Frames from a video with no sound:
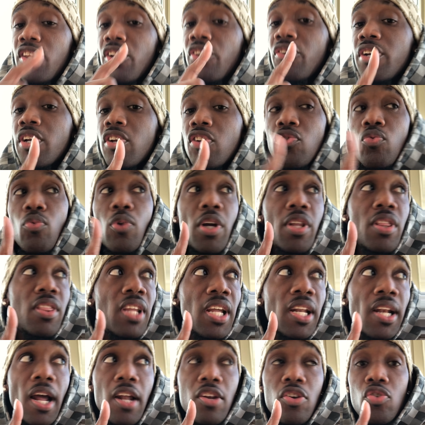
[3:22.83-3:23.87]
there is one
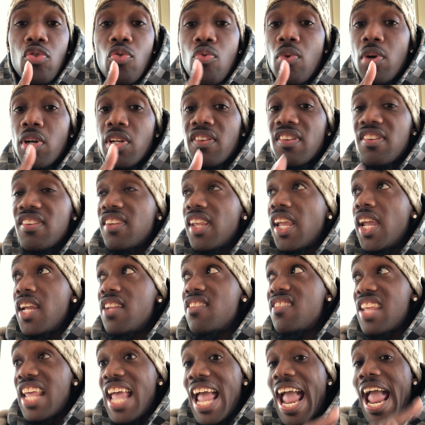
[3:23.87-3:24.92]
thing I do want to say
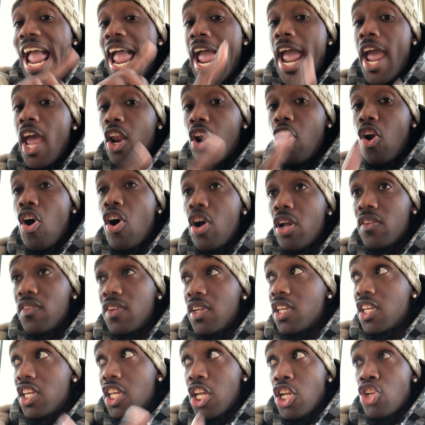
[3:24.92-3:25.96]
to add on to
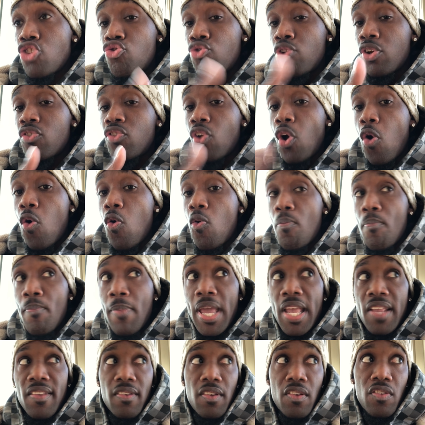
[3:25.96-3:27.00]
Kendrick's whole
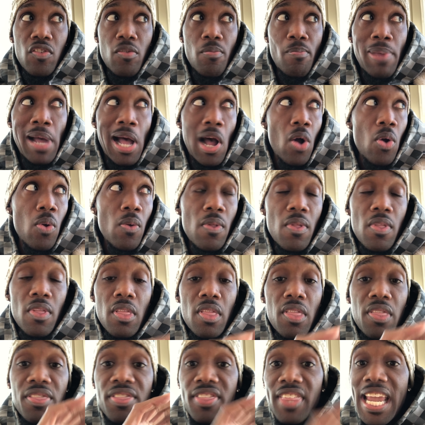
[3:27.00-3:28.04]
message about
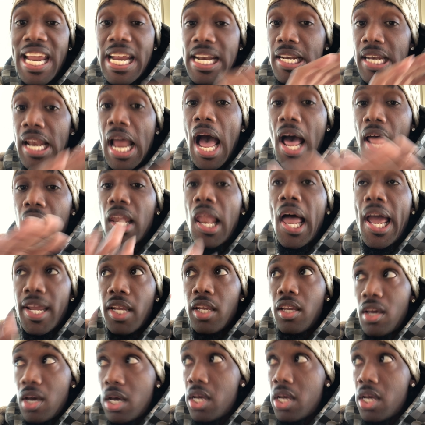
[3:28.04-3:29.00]
they not like